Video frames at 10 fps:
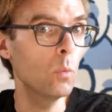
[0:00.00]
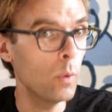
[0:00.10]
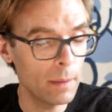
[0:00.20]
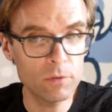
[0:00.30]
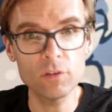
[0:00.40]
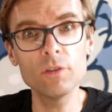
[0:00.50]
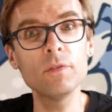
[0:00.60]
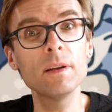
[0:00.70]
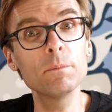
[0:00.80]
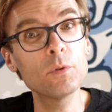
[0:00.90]
web
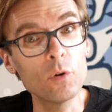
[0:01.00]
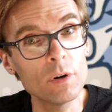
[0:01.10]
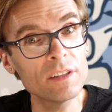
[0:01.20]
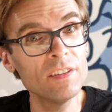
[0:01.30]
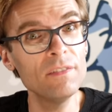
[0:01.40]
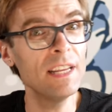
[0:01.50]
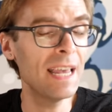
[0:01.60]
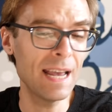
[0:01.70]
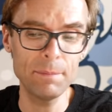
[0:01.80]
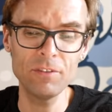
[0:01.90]
surfing, productivity
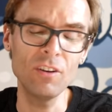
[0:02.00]
apps,